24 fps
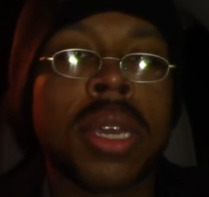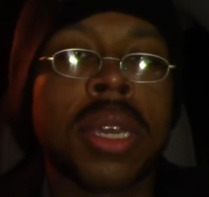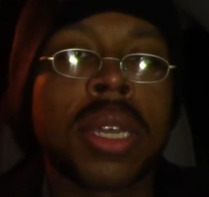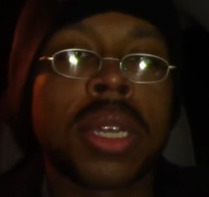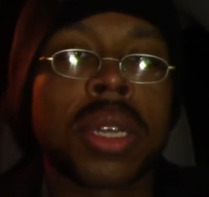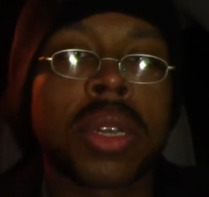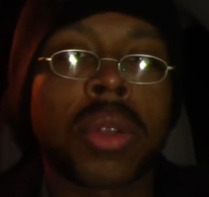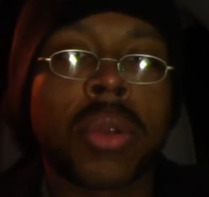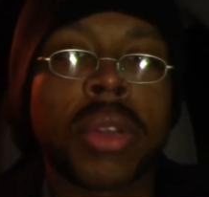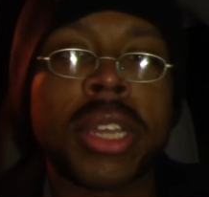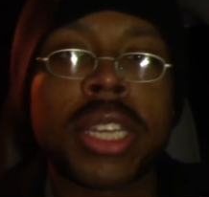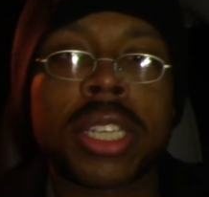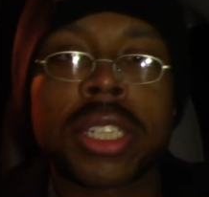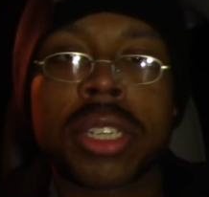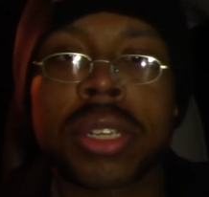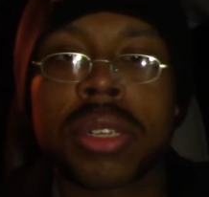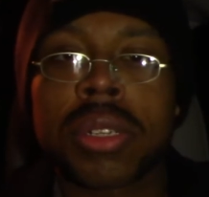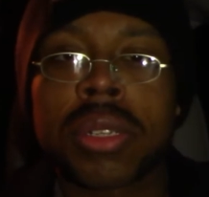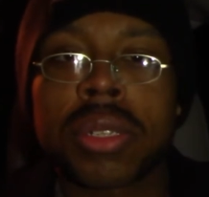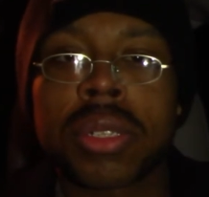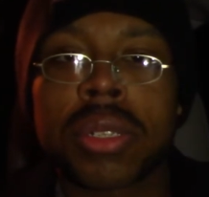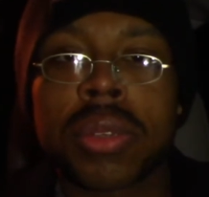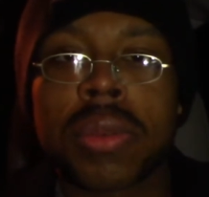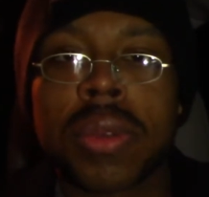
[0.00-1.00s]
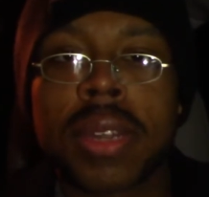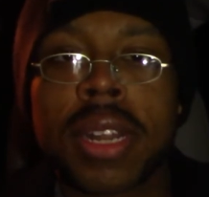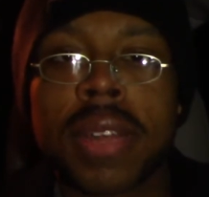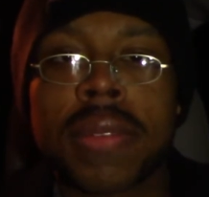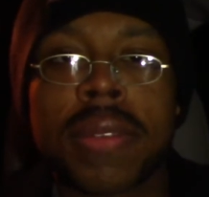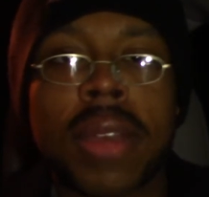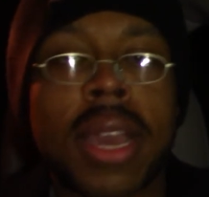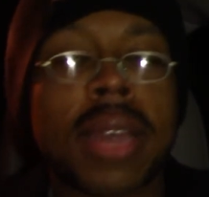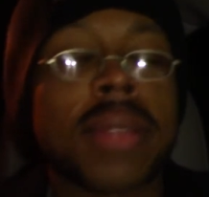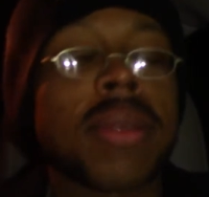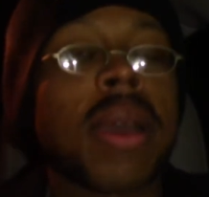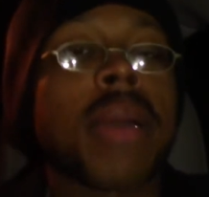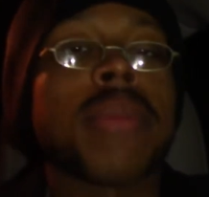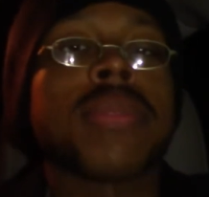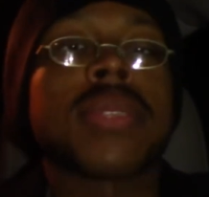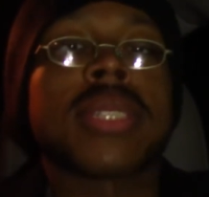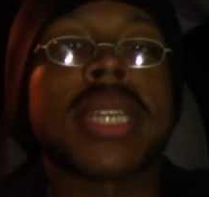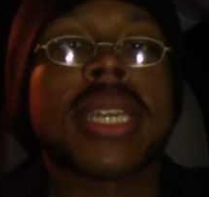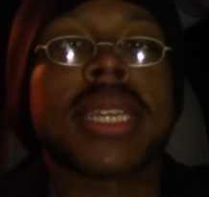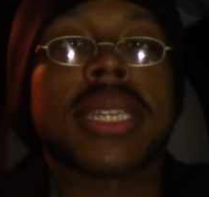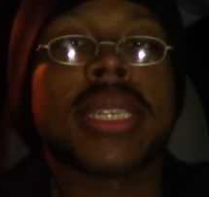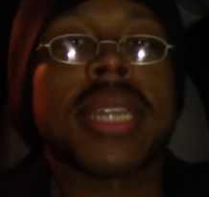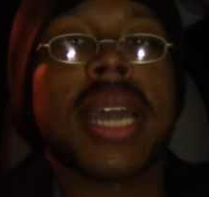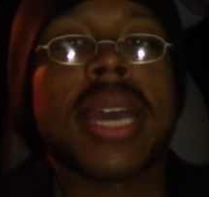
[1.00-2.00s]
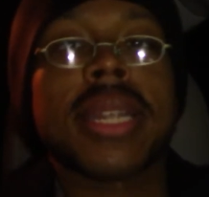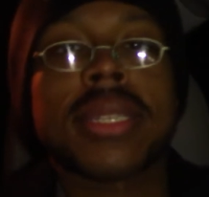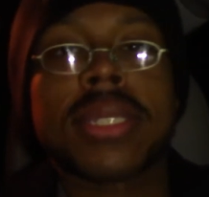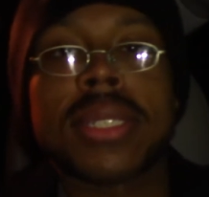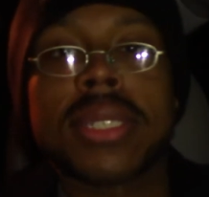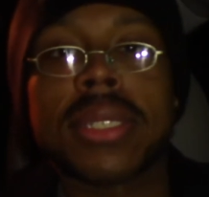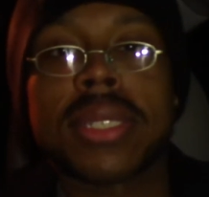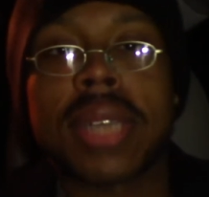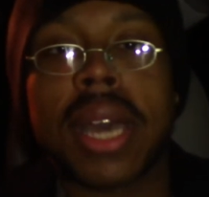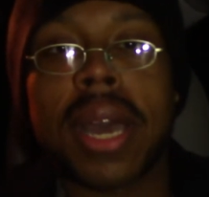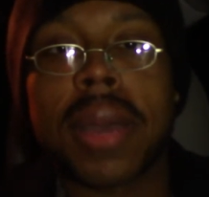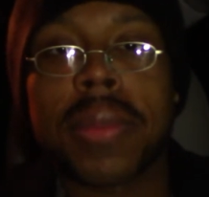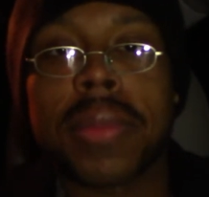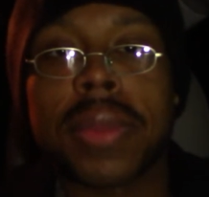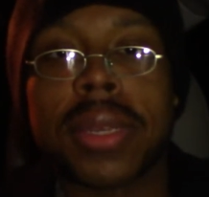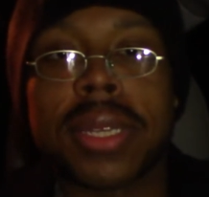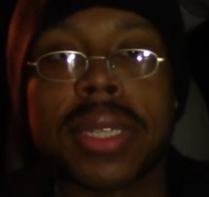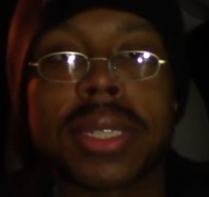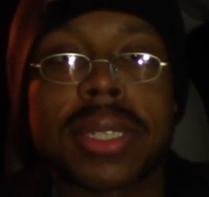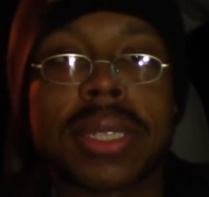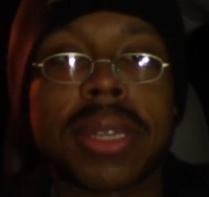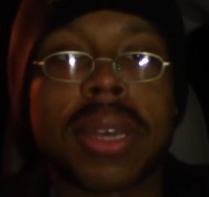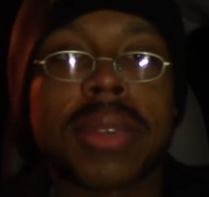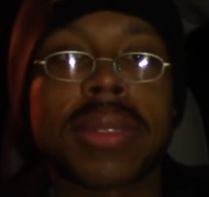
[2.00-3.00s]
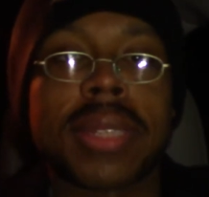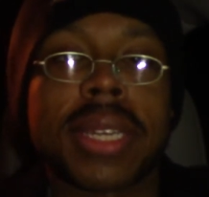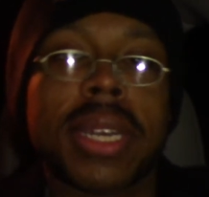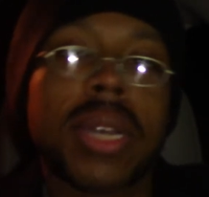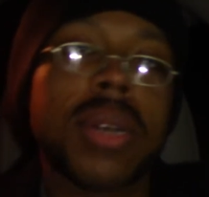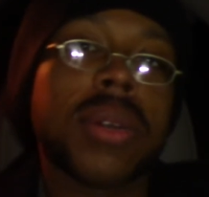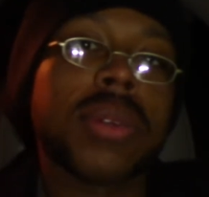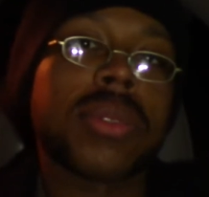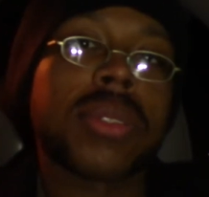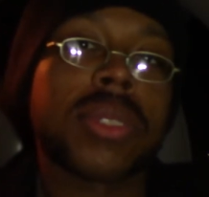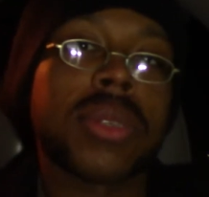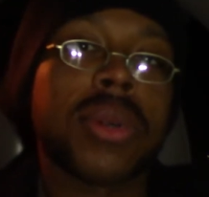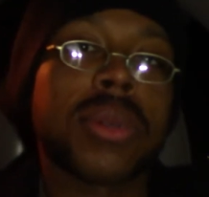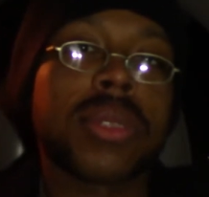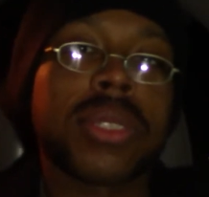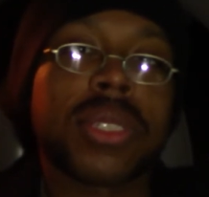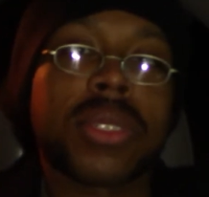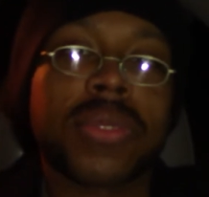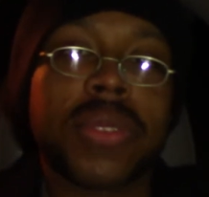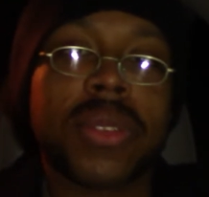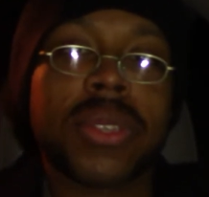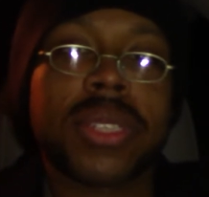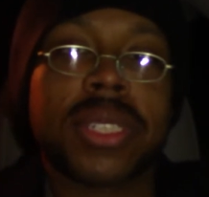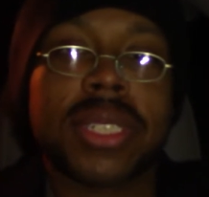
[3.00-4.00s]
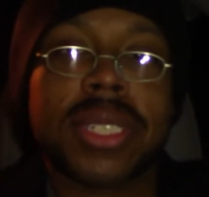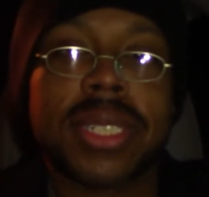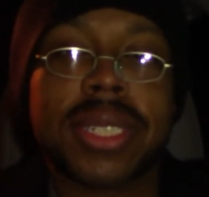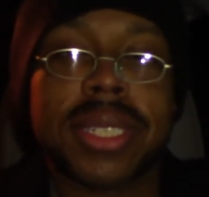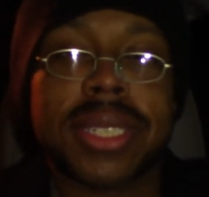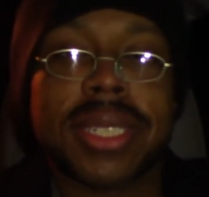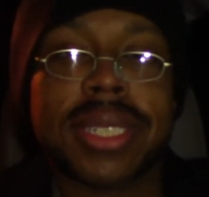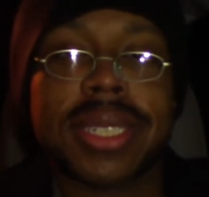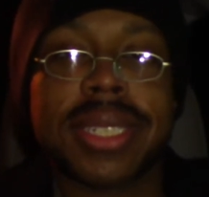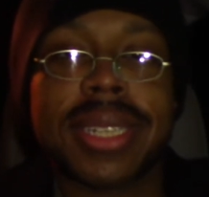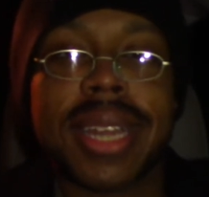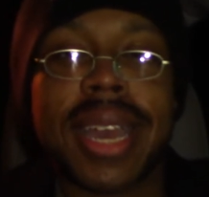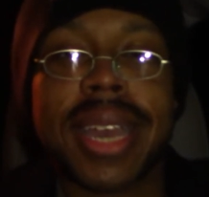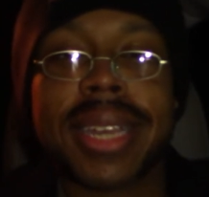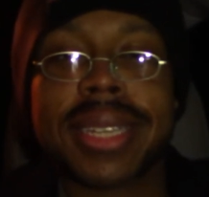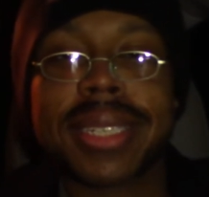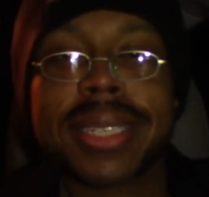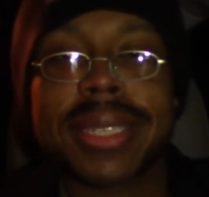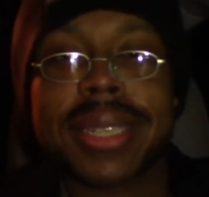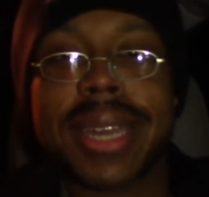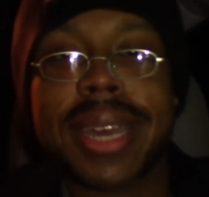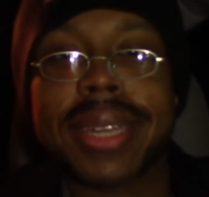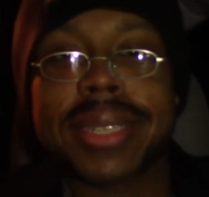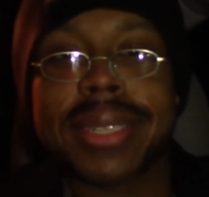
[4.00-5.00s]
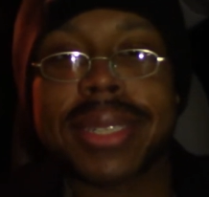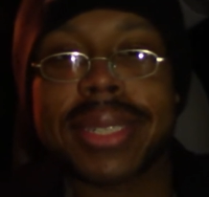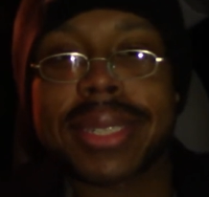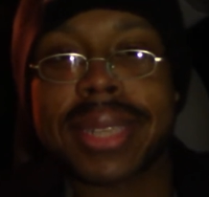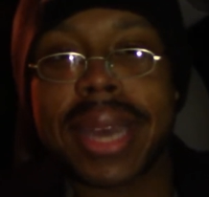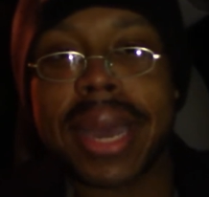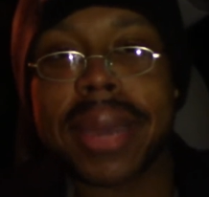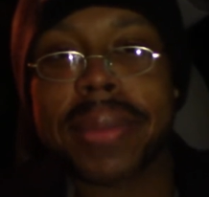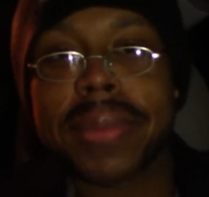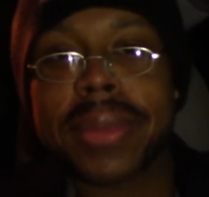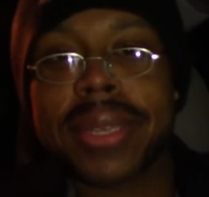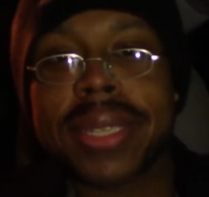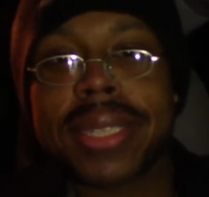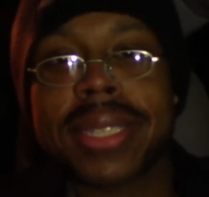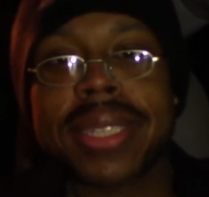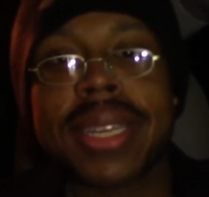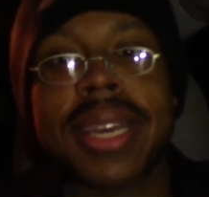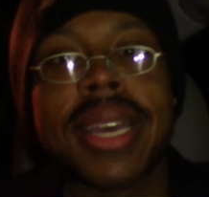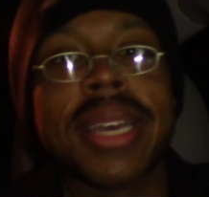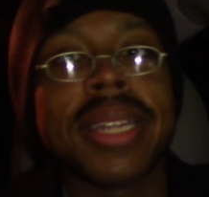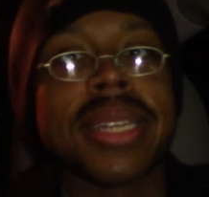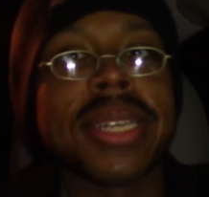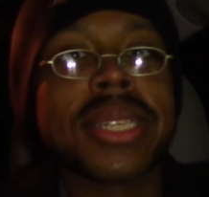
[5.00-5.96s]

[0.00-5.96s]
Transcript: creatures or whatever. I, I, was thinking Nazi zombies, so I was like, oh, soldiers versus Nazi, Nazi zombies.